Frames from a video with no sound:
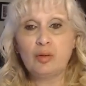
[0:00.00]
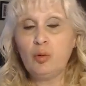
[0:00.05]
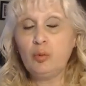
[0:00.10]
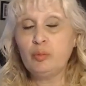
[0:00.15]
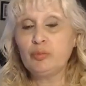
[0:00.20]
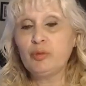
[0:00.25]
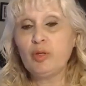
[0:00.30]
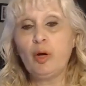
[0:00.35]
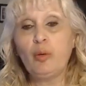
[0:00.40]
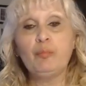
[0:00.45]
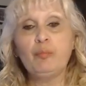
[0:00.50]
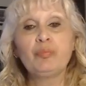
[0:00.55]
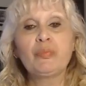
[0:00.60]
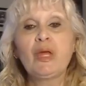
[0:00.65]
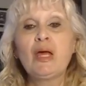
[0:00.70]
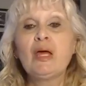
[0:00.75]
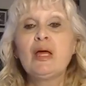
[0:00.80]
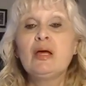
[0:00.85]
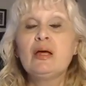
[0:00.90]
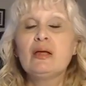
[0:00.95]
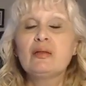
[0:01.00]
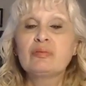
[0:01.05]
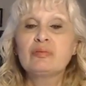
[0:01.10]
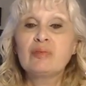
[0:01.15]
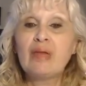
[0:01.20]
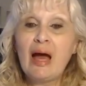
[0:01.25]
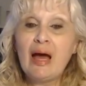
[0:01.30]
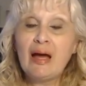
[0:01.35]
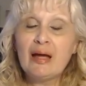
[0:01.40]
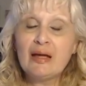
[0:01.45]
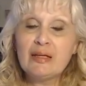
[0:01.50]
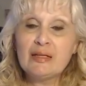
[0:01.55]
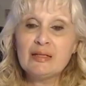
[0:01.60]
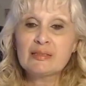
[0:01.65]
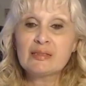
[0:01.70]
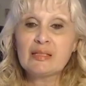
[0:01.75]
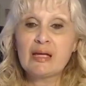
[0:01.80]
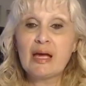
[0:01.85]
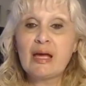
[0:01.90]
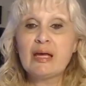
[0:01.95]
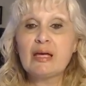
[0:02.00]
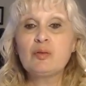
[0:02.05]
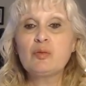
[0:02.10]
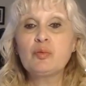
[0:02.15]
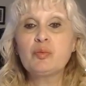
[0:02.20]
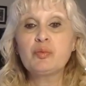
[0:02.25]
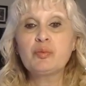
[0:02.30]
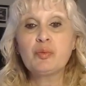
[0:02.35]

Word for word: Oh, nope. That is a